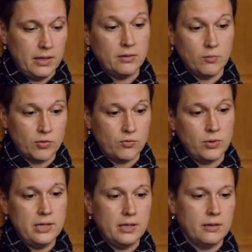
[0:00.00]
number
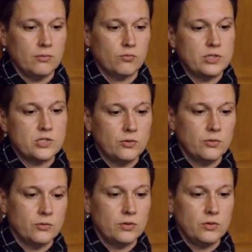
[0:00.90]
three in
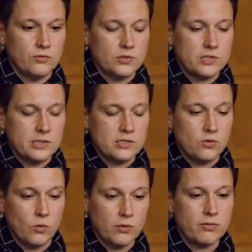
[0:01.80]
regional universities
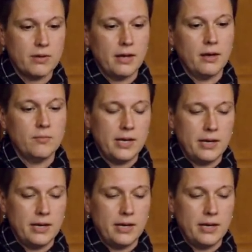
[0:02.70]
north, um,